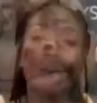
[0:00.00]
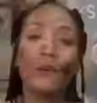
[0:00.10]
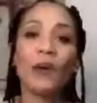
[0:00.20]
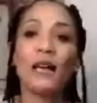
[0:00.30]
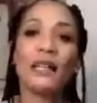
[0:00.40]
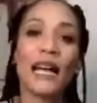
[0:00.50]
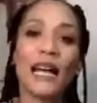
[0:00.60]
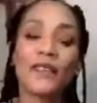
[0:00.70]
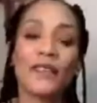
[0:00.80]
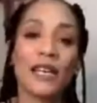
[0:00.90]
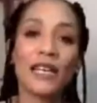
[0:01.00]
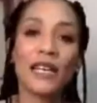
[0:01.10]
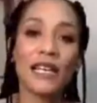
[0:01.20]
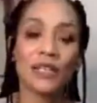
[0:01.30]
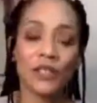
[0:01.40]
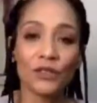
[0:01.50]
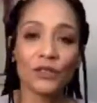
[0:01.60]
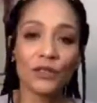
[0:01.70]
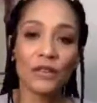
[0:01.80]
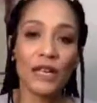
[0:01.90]
Well, I think I
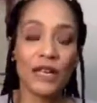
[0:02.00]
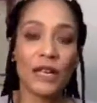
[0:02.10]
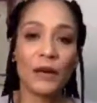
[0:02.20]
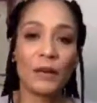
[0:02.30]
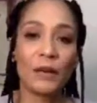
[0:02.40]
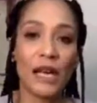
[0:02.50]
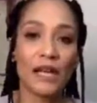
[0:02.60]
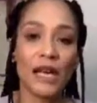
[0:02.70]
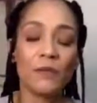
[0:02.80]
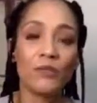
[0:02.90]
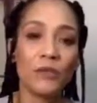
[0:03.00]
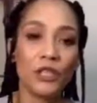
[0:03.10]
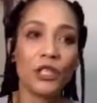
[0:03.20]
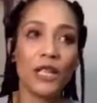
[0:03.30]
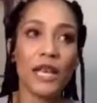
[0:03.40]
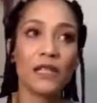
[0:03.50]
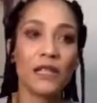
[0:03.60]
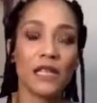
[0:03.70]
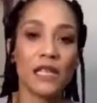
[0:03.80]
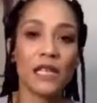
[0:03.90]
do. And I appreciate
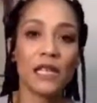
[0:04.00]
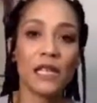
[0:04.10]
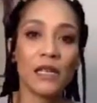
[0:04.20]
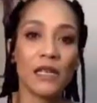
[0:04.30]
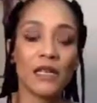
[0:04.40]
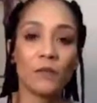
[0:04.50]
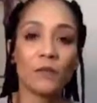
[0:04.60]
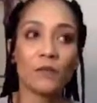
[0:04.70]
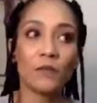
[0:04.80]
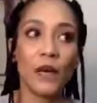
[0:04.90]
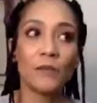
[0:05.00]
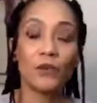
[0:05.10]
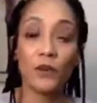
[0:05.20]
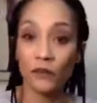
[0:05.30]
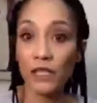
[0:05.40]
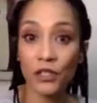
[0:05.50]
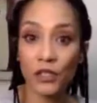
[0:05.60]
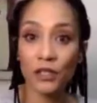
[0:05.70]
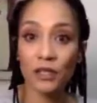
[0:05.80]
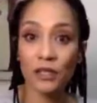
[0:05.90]
the
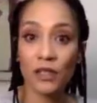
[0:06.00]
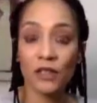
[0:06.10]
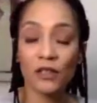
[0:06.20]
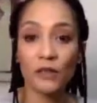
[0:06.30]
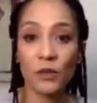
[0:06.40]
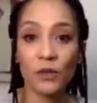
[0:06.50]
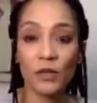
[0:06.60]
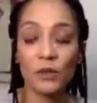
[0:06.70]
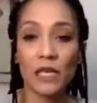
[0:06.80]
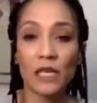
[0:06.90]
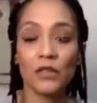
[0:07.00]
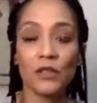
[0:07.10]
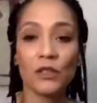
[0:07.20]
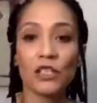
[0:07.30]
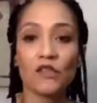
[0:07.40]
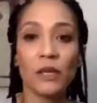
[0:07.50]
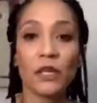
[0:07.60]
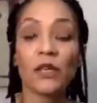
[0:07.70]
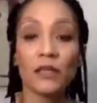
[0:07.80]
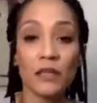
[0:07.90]
privilege that it affords me, to have been
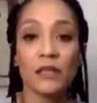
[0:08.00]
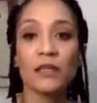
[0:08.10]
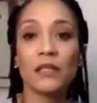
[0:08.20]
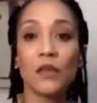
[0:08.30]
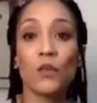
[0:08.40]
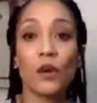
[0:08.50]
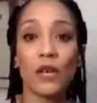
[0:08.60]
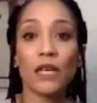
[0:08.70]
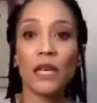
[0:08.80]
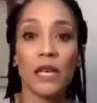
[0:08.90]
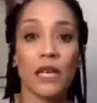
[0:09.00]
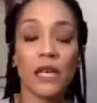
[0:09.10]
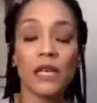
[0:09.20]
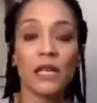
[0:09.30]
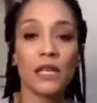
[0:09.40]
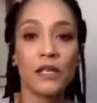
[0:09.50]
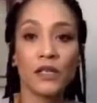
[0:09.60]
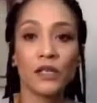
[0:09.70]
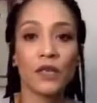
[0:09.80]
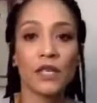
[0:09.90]
consistently working in an
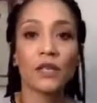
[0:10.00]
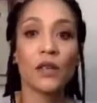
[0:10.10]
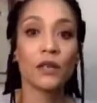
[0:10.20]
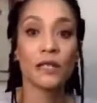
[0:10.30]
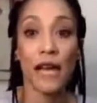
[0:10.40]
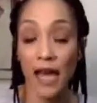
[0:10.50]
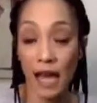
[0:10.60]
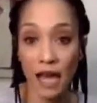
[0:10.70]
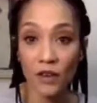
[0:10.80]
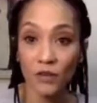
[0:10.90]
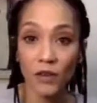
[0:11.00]
industry as long as I have.